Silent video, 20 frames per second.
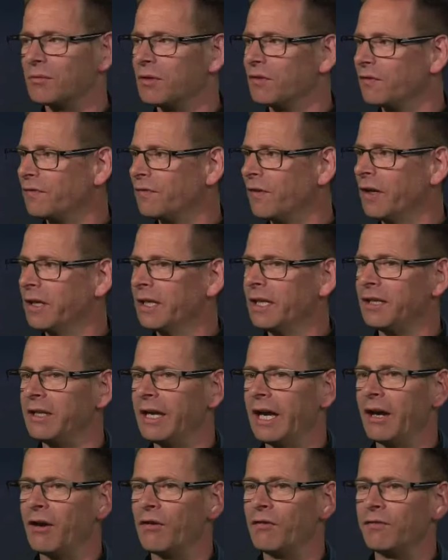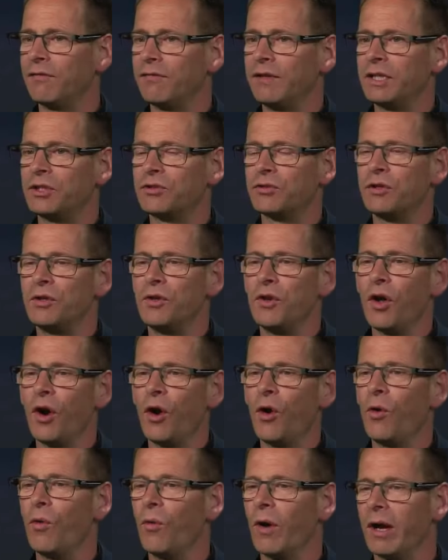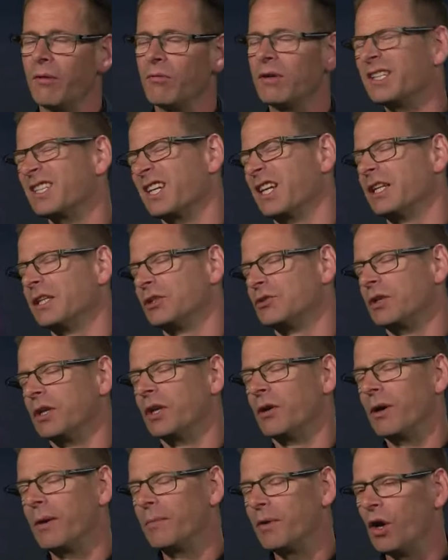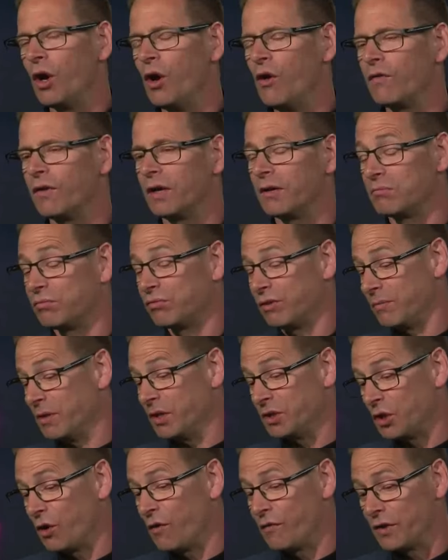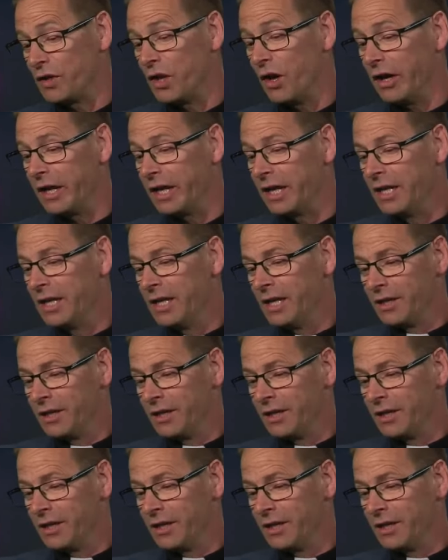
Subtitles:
and finally out of literally nowhere, well, I say literally nowhere, but pretty much overnight,